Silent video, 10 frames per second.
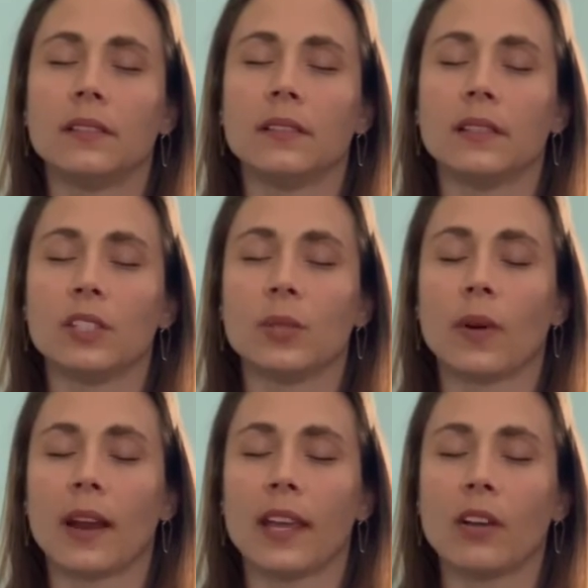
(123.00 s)
and to
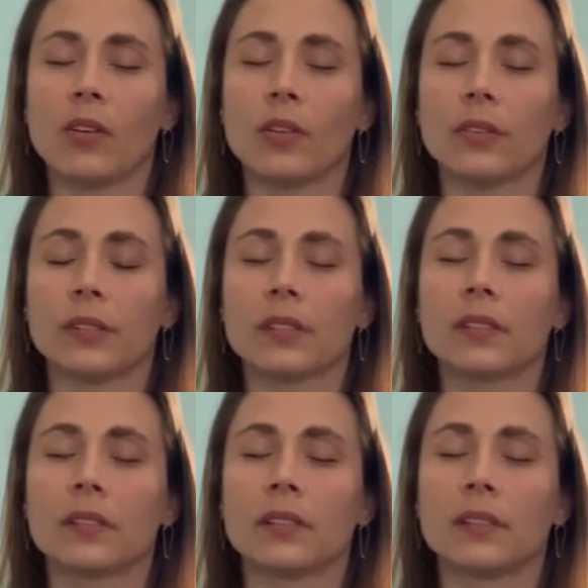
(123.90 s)
our
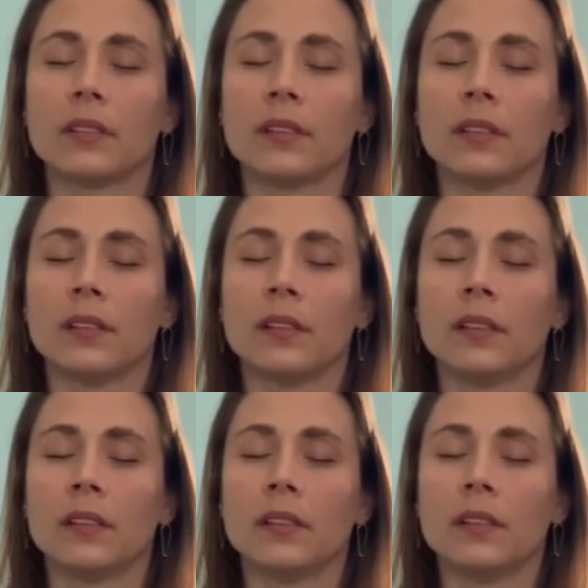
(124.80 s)
ankles,
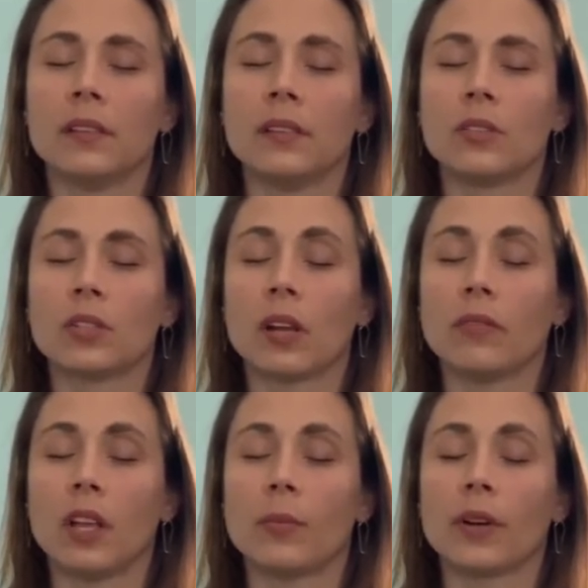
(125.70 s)

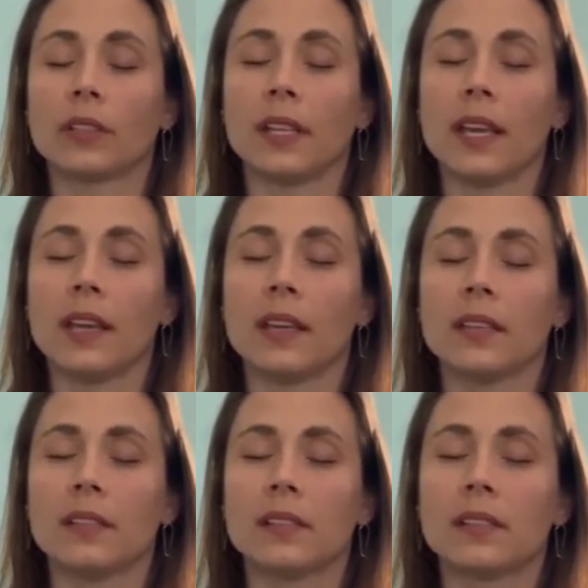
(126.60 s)
travel up our
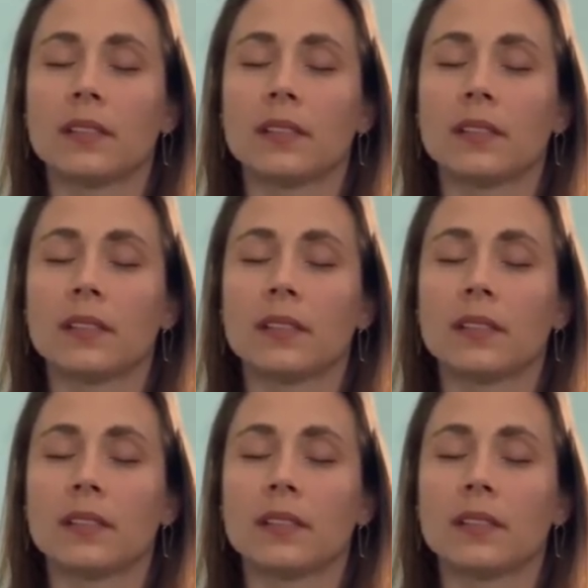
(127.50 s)
legs,